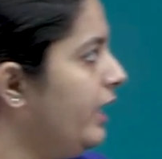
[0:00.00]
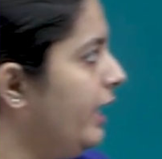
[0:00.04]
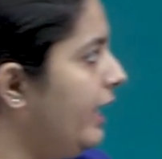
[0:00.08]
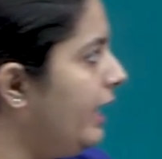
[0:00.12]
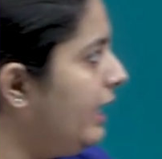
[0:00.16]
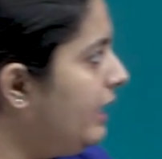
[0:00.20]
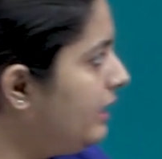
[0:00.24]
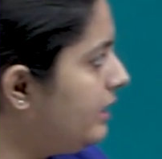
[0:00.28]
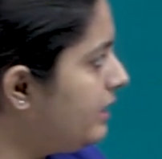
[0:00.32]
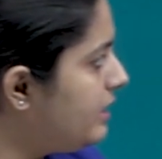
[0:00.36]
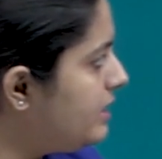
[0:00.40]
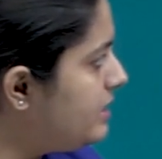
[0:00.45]

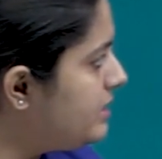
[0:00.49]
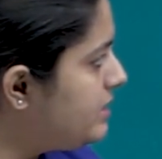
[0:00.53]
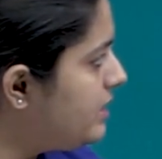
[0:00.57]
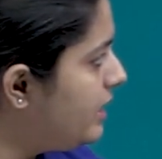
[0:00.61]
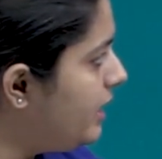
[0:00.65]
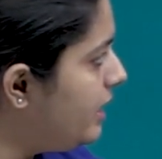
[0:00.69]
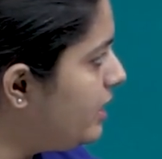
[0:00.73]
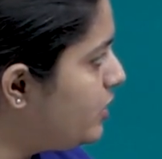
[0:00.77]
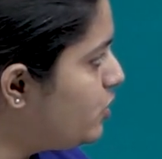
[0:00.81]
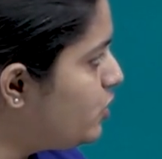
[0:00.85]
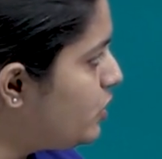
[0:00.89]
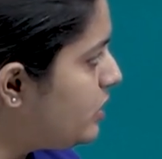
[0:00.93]
In this
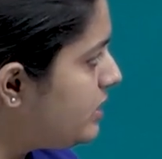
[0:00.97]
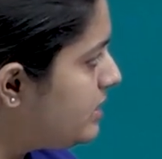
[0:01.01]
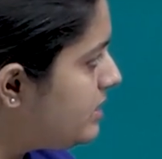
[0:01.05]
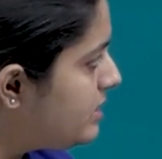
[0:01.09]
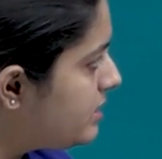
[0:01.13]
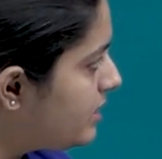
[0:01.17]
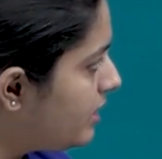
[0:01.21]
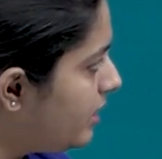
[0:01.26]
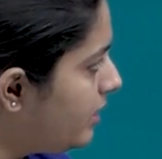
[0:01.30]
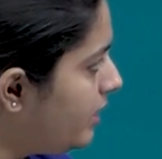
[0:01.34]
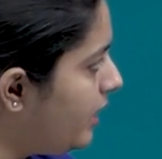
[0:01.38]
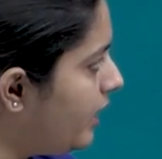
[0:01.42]
he
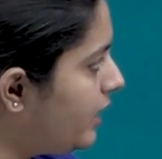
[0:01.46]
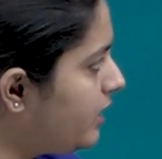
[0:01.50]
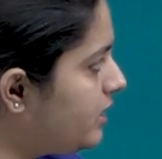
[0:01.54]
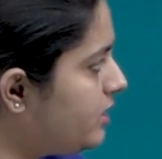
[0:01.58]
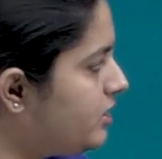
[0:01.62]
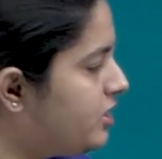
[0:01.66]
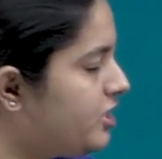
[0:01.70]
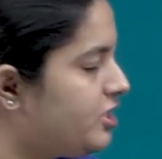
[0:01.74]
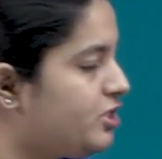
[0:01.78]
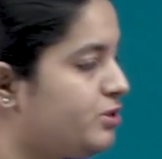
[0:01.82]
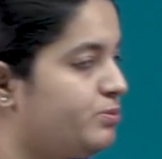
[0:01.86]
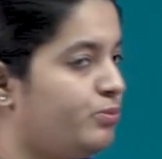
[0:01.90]
just
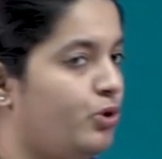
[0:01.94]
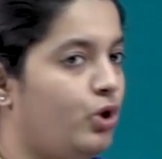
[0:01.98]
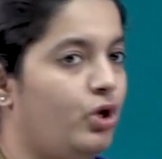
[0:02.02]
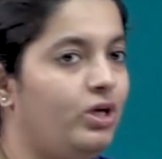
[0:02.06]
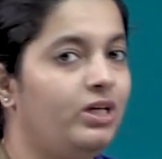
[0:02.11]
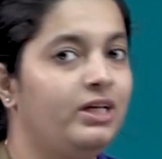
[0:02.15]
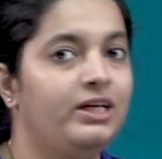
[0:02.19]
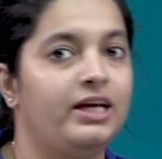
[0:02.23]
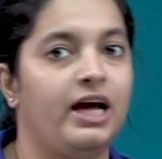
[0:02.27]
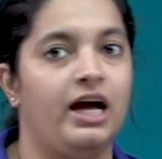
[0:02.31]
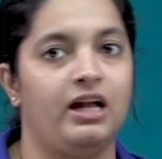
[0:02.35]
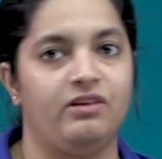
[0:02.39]
connected a
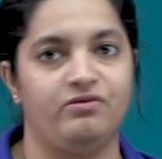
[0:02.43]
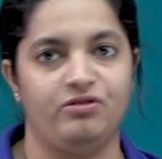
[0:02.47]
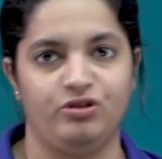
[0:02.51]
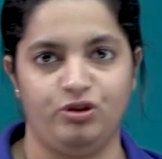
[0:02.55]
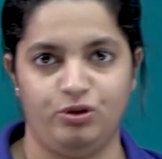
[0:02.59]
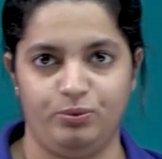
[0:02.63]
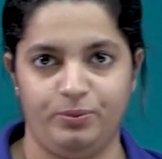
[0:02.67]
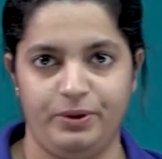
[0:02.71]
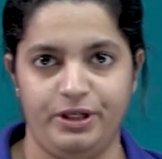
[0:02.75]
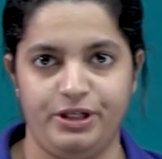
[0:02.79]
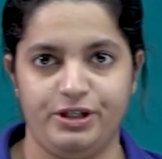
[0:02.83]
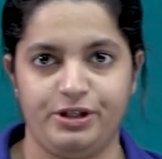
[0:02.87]
small
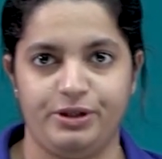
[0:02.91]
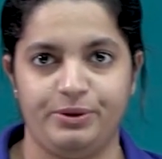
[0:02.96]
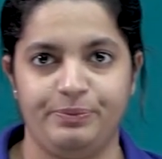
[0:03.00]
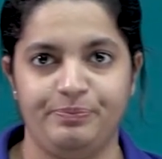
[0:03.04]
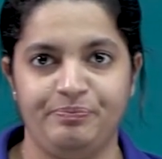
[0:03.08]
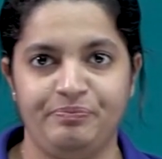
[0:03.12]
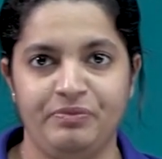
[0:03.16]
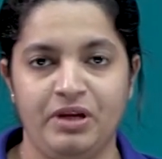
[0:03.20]
galvanometer.